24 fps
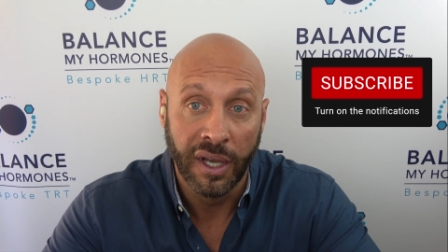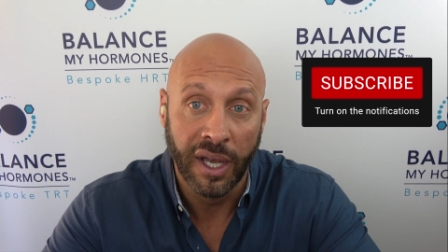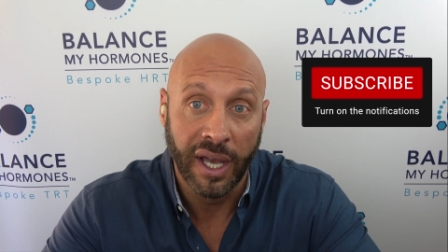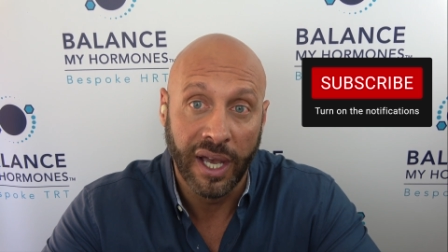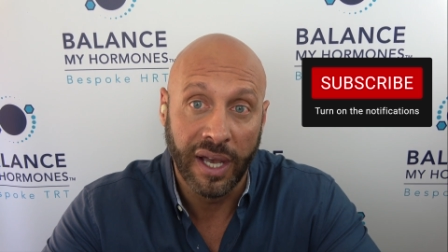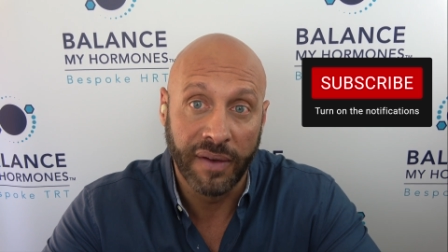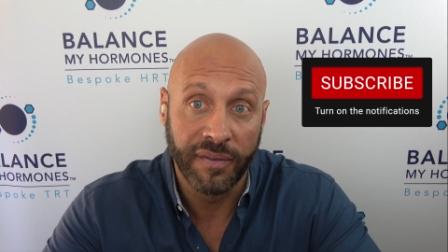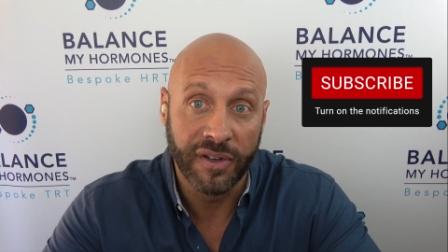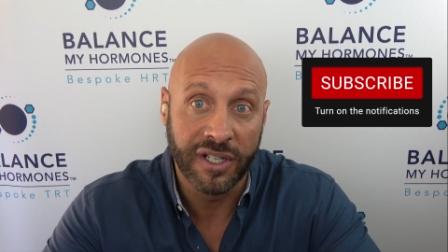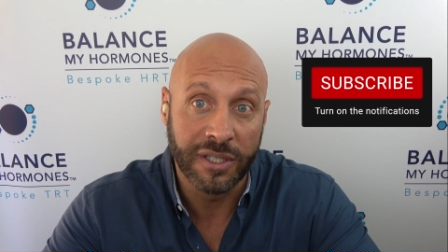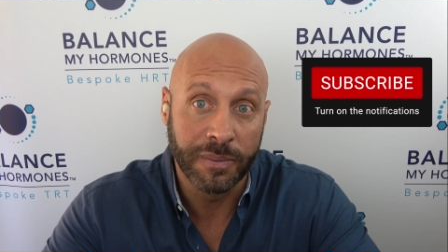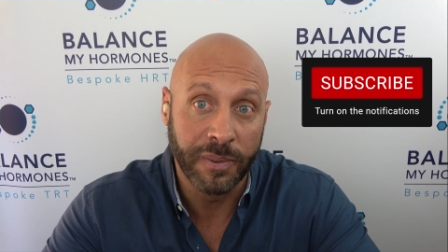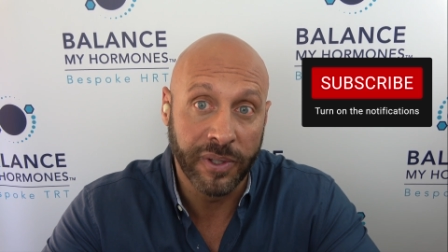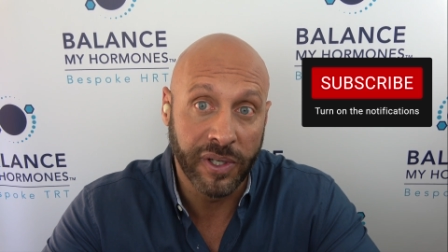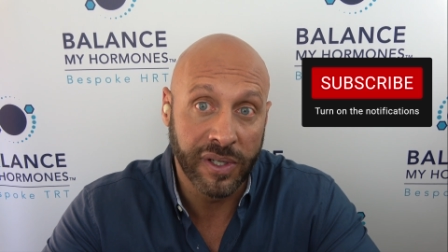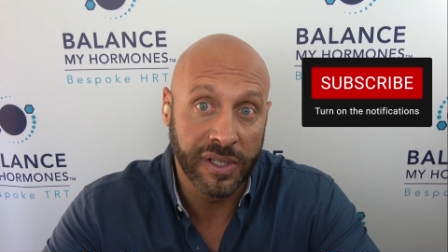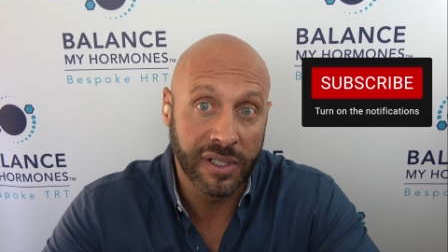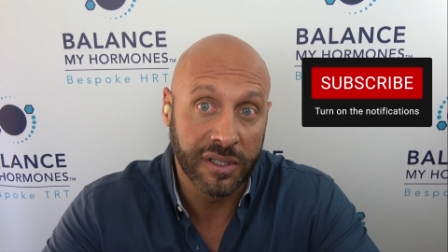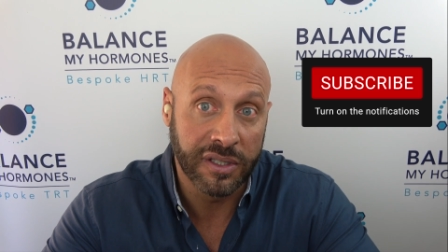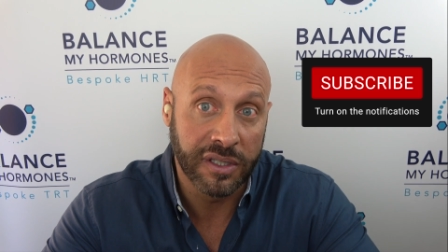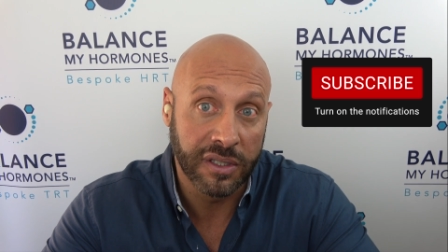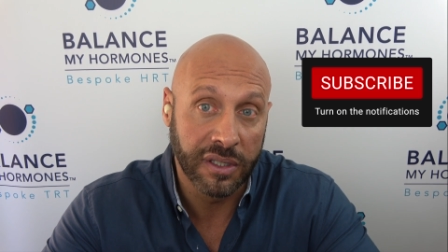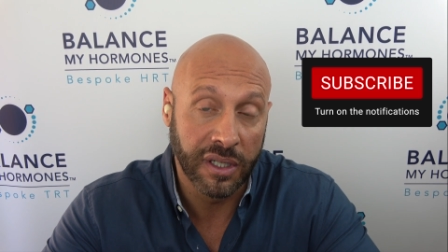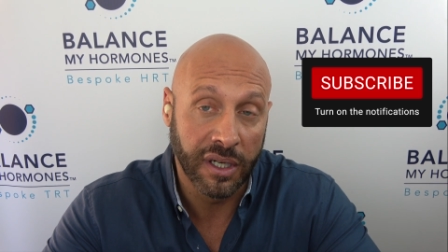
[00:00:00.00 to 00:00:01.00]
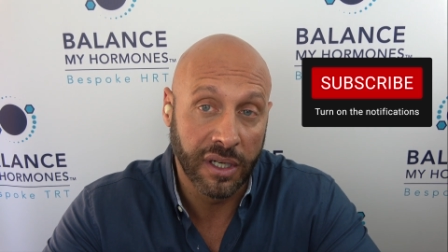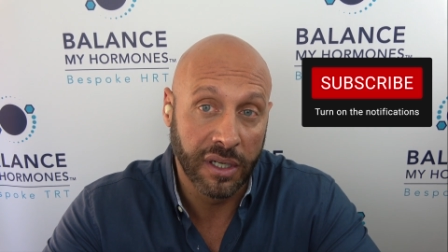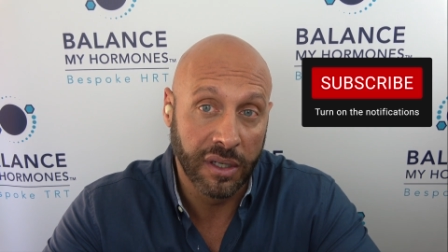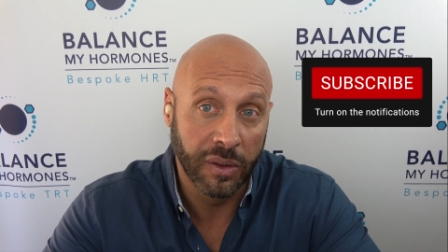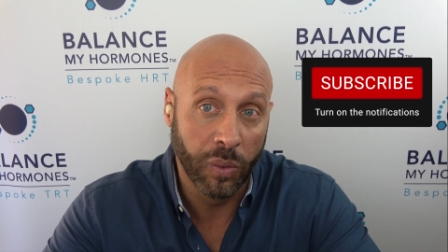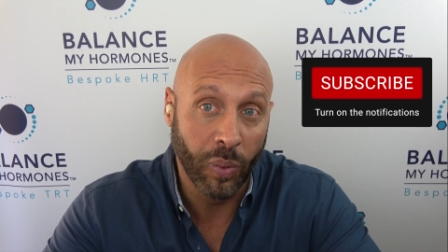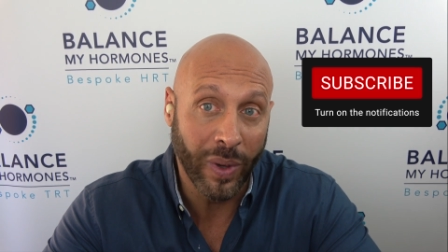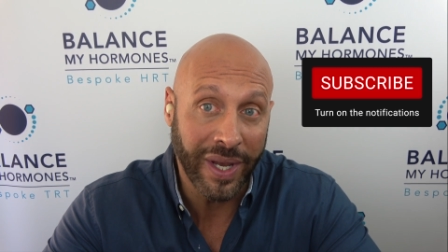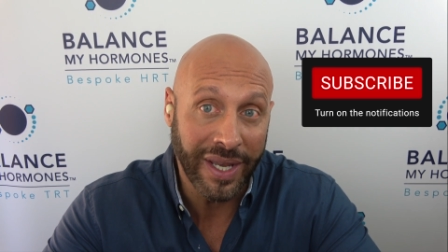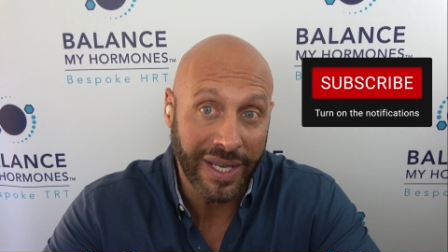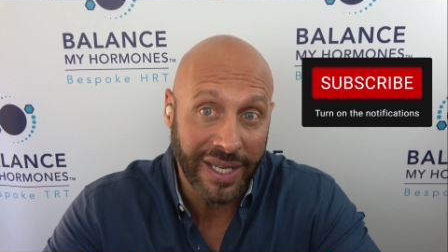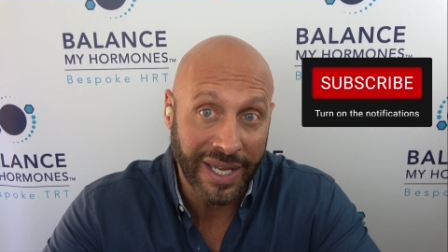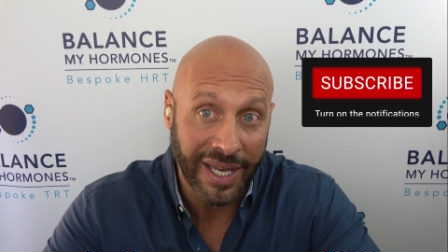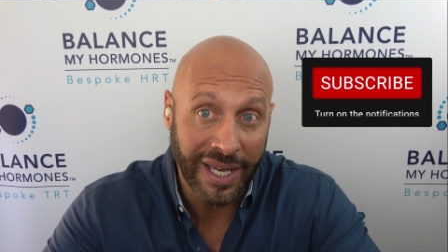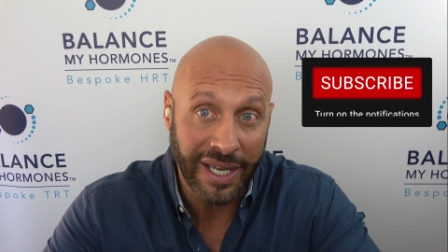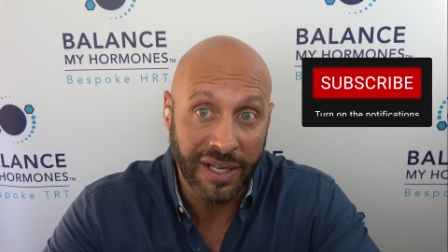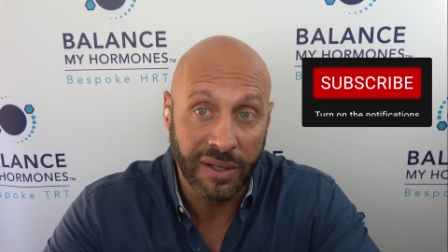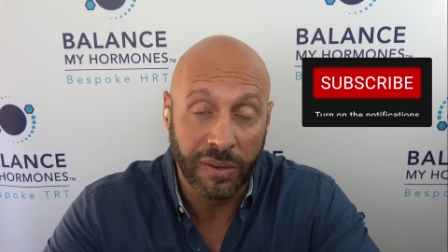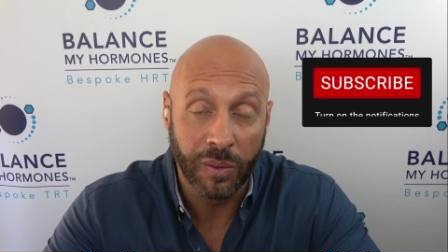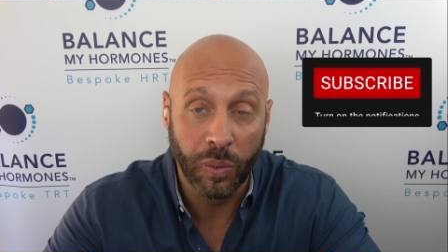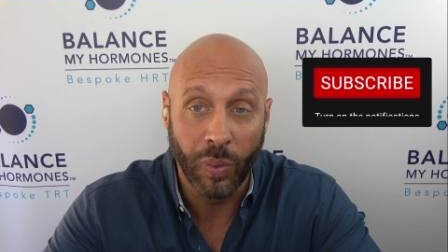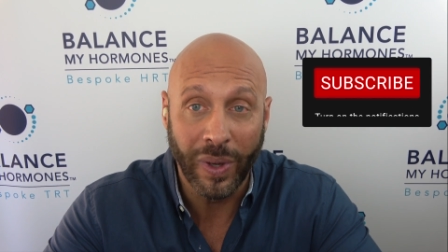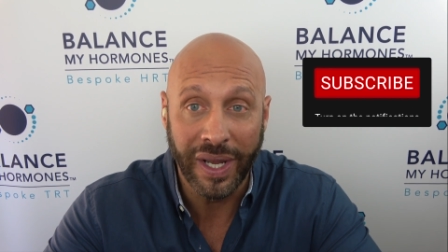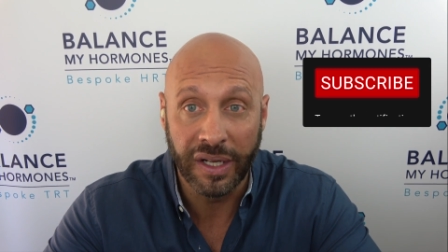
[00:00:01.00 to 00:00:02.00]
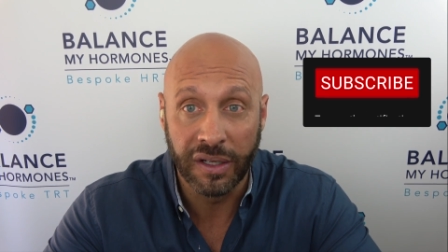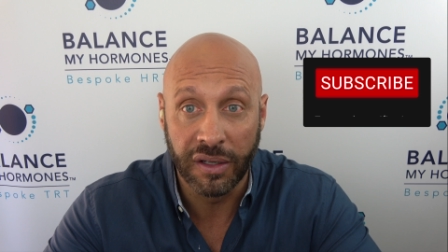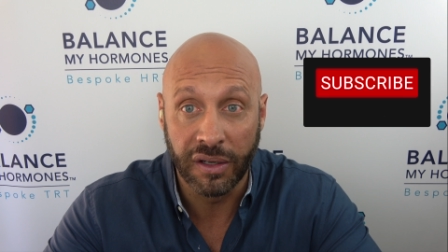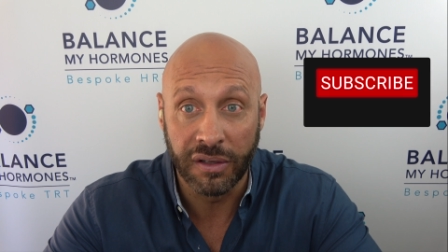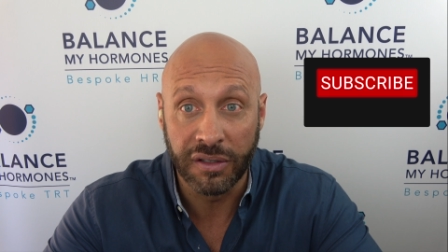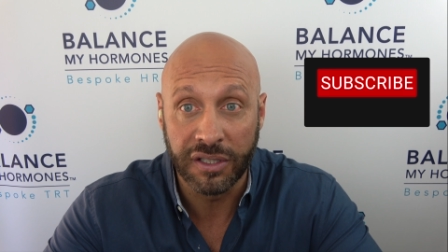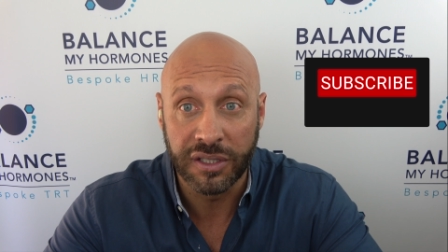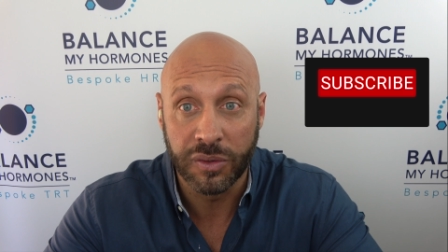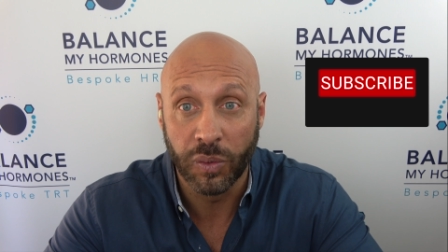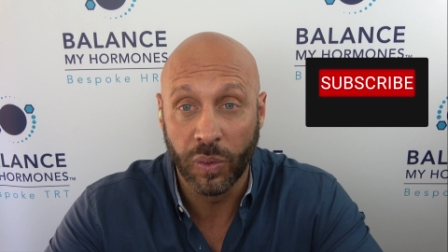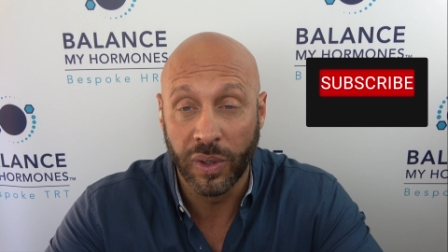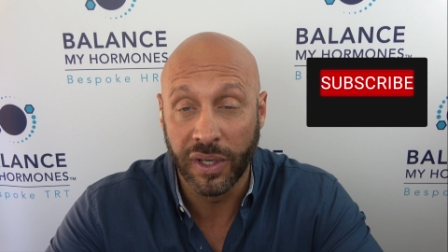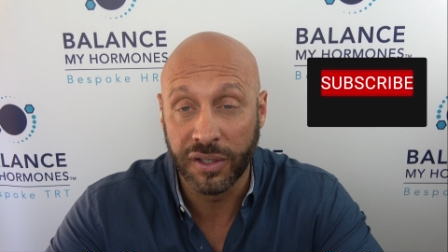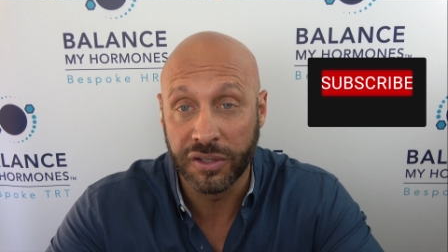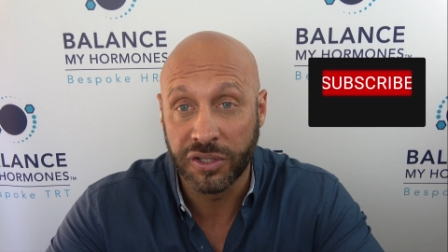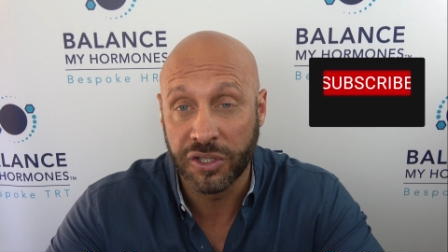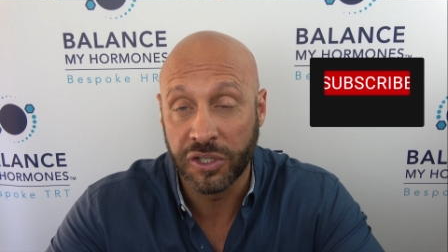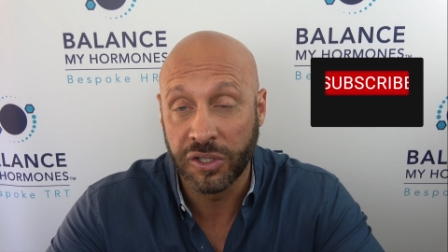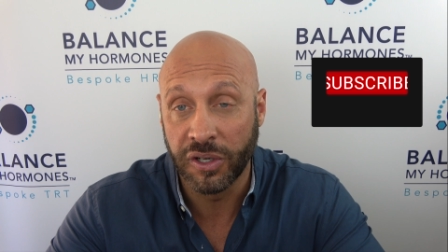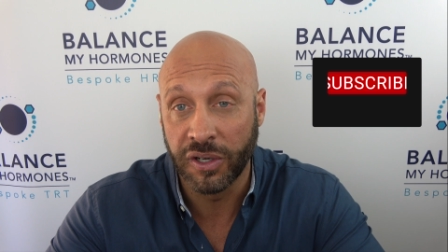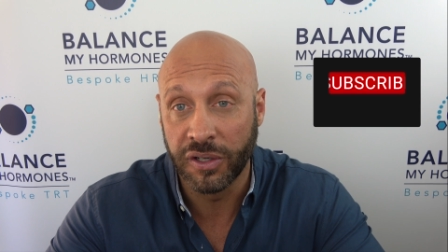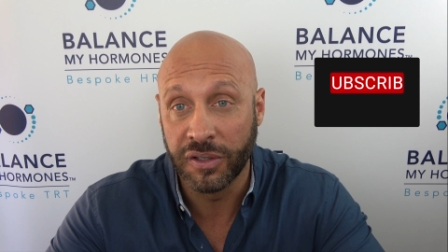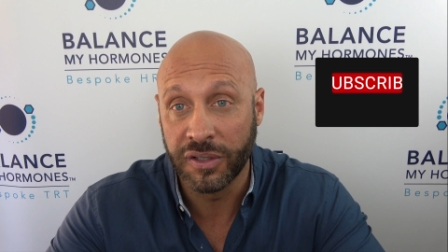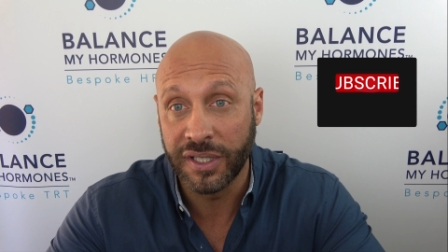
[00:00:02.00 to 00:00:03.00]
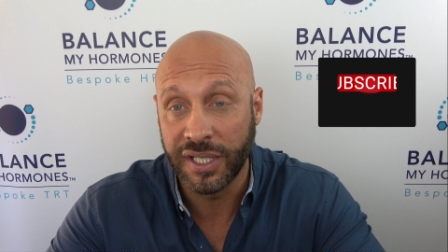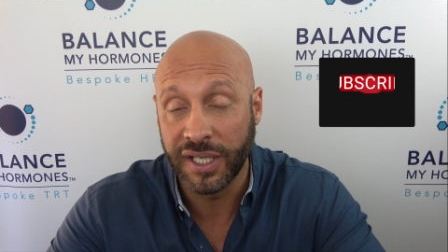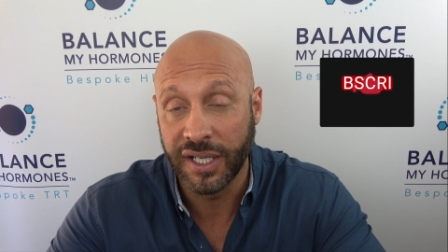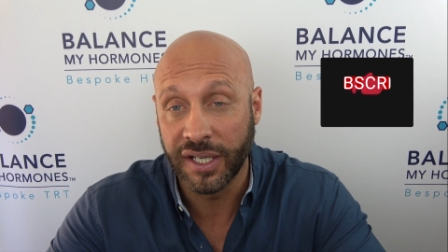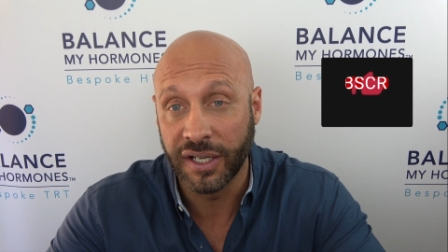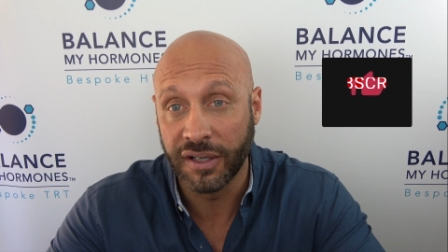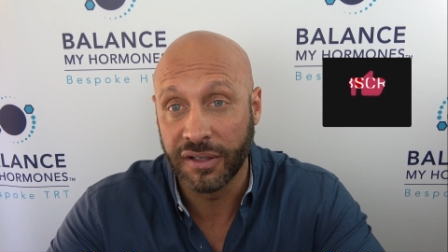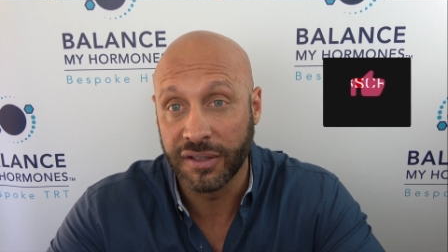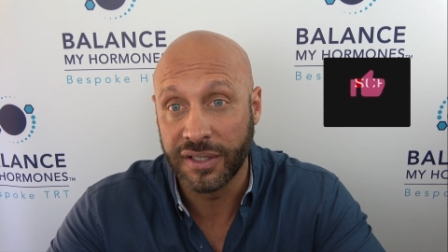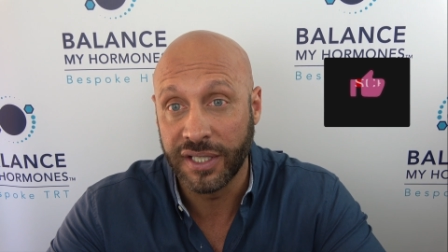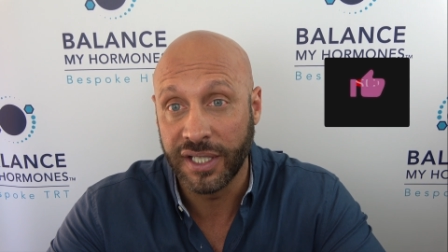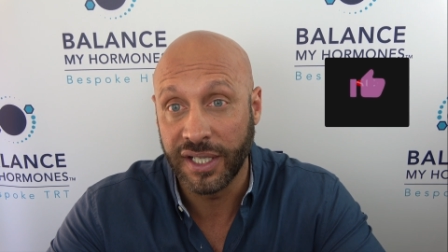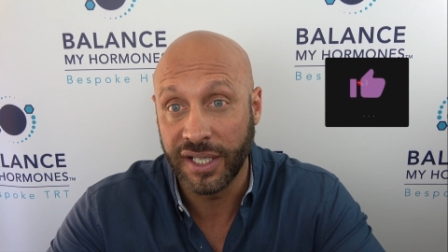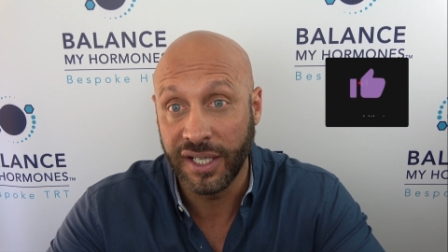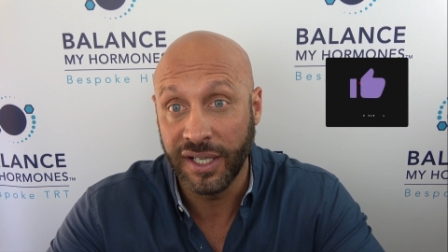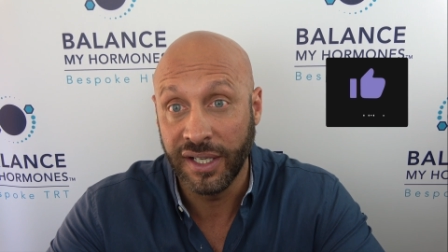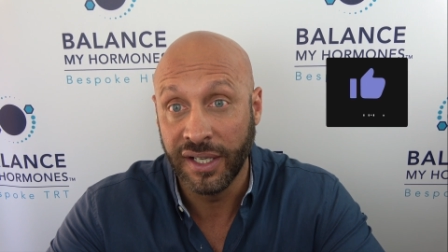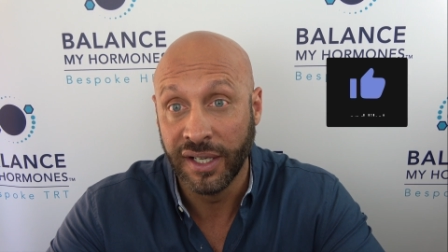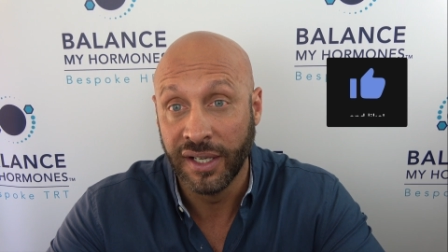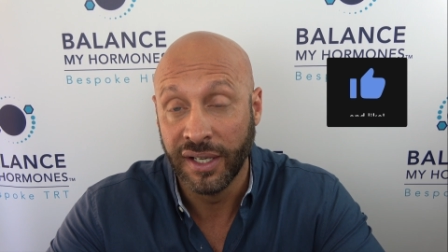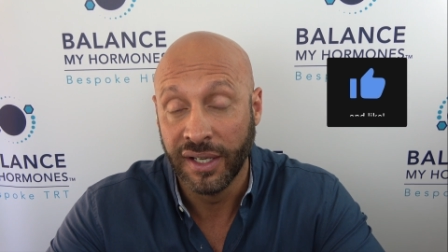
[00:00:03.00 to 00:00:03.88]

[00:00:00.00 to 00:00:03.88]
have experienced uh, weight gain or weight loss whilst you're on TRT,